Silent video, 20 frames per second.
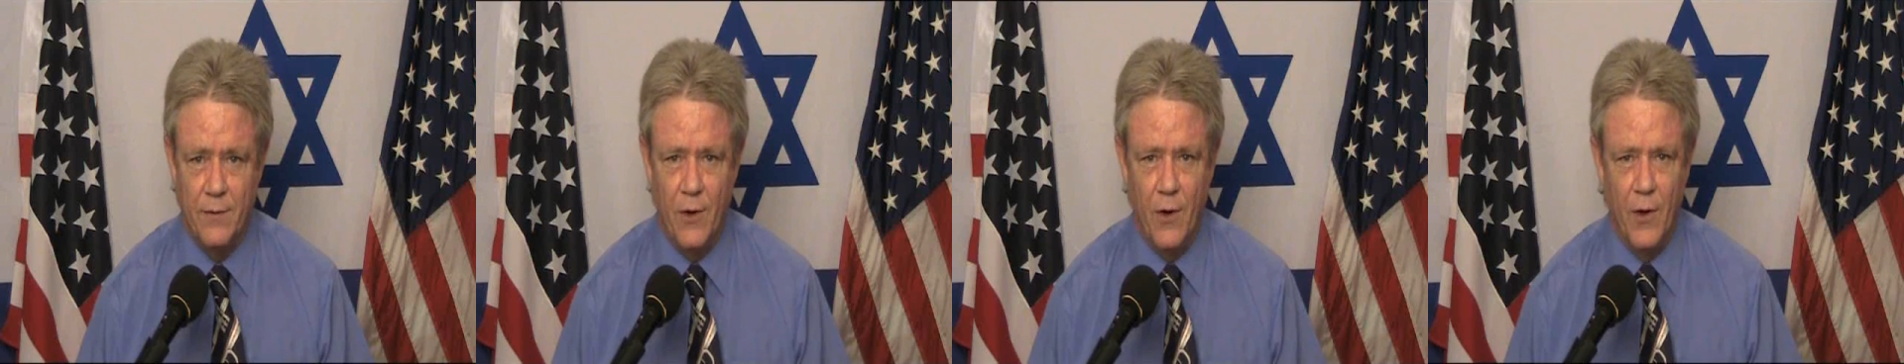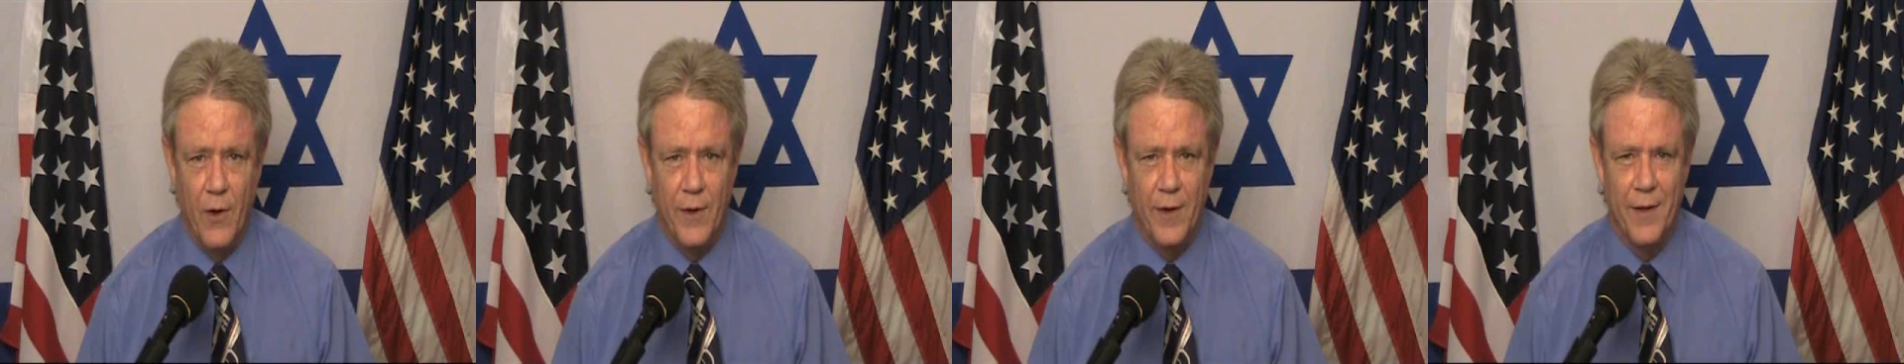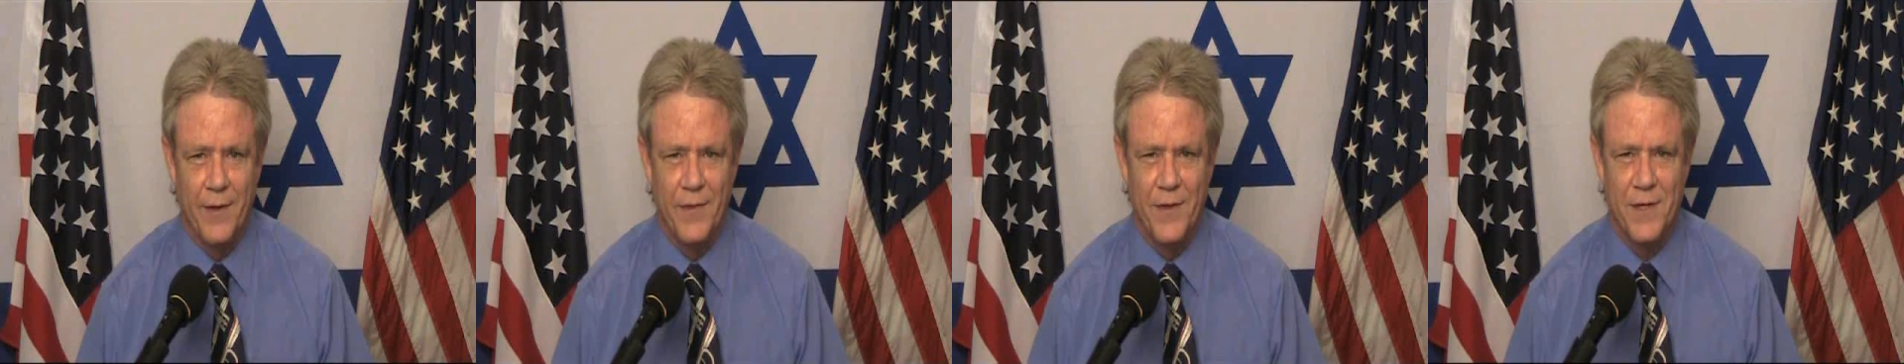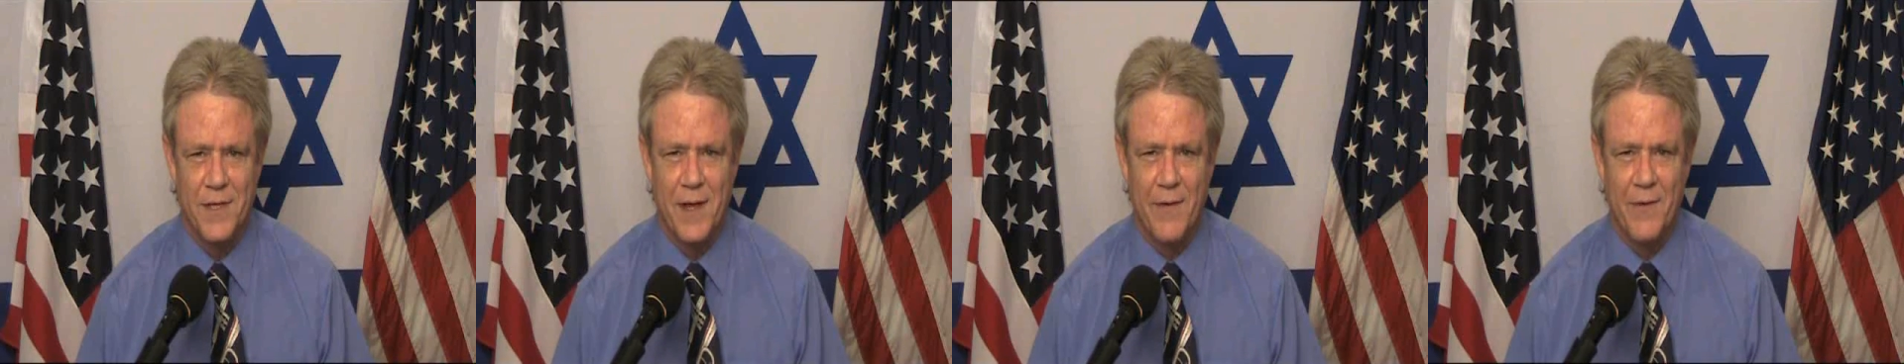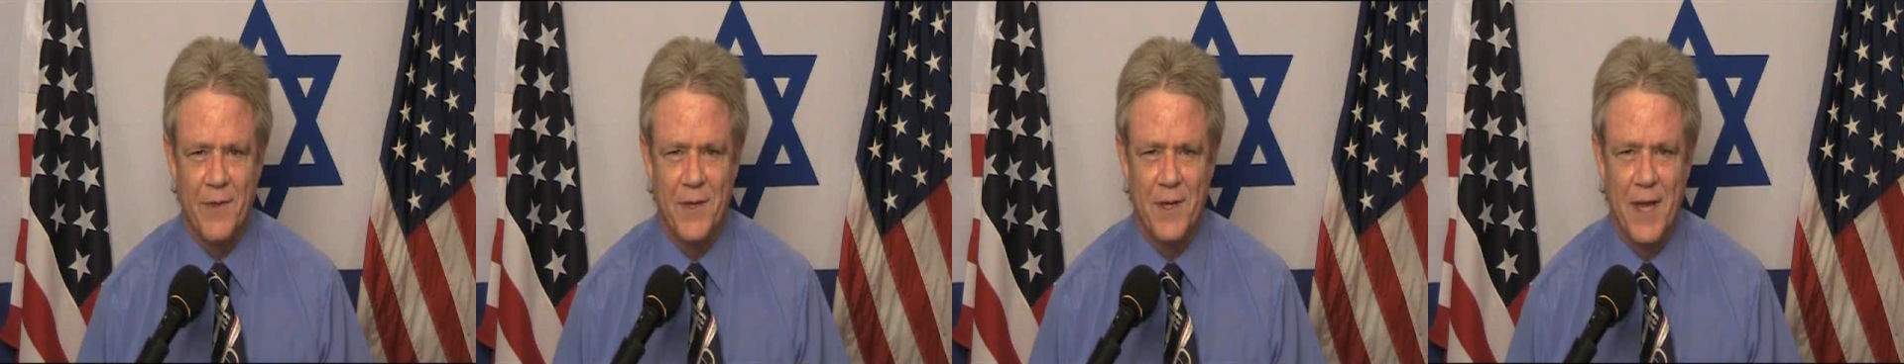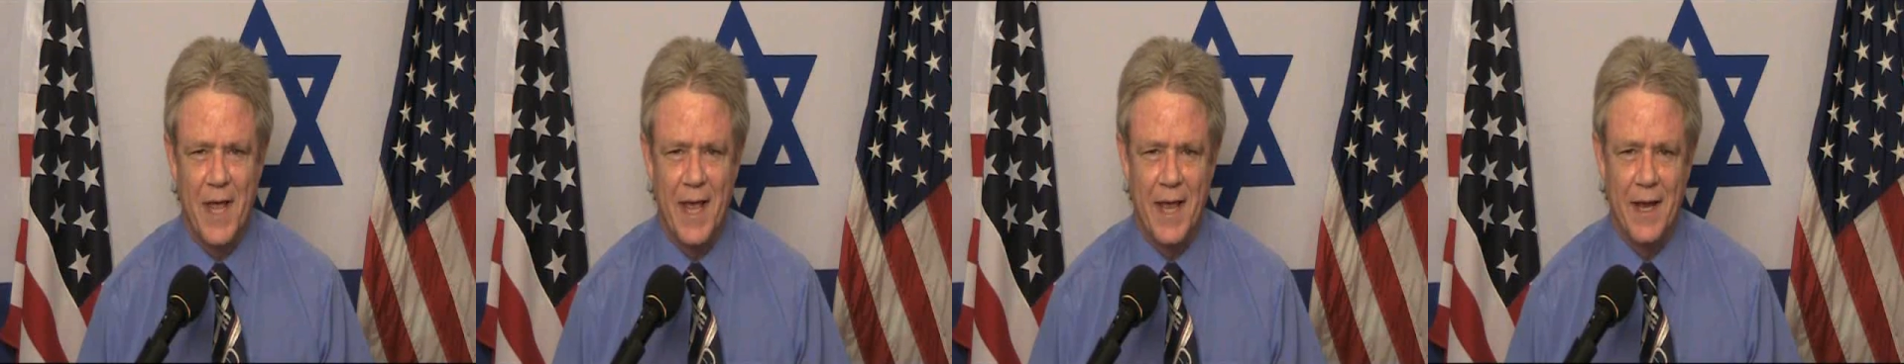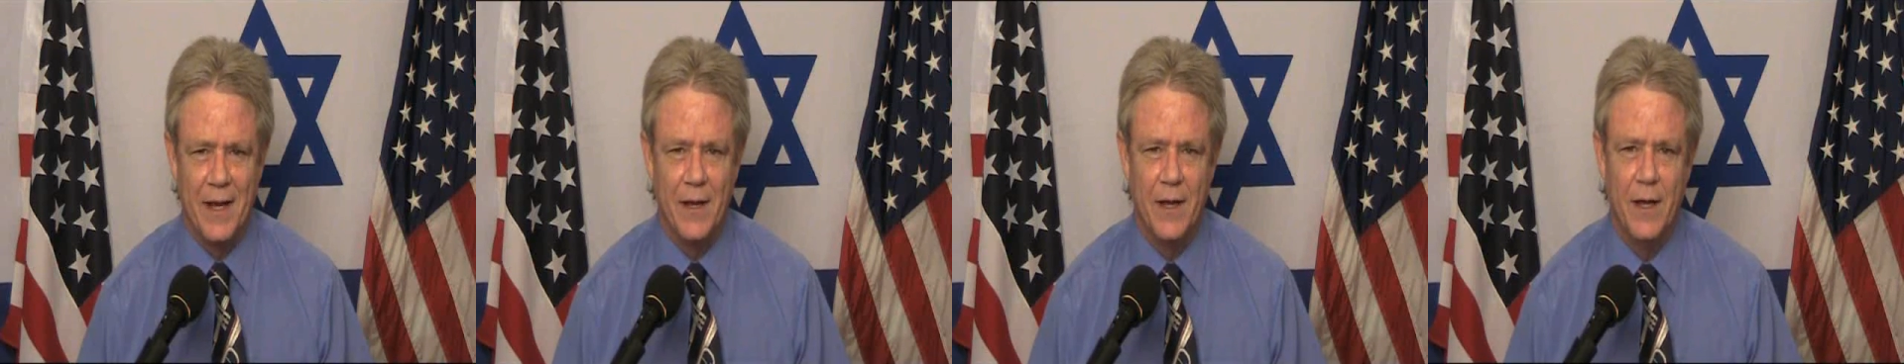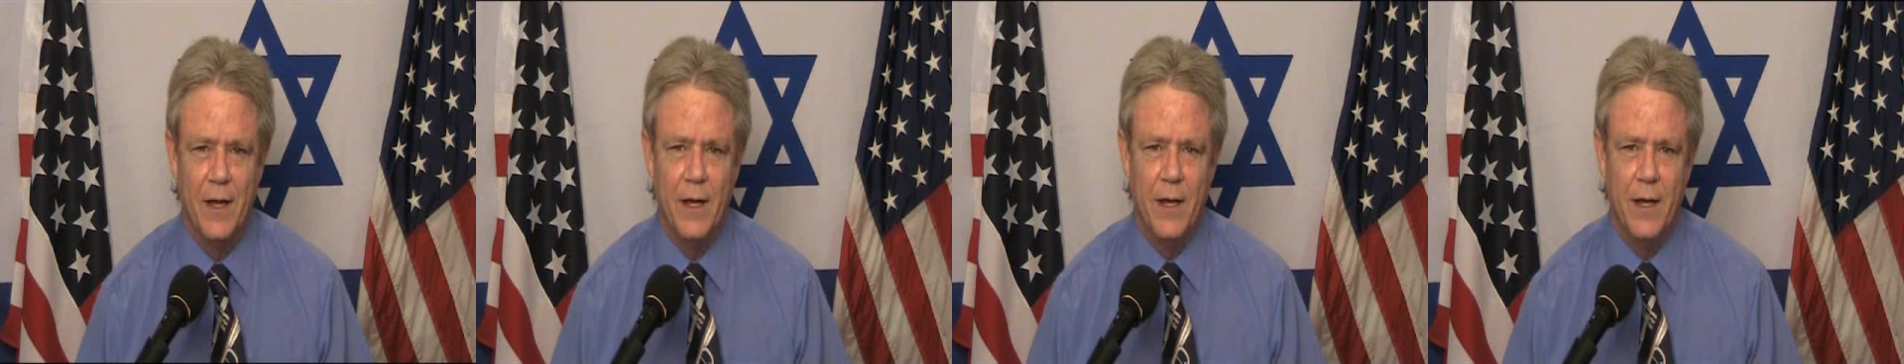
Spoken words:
on the seventh day.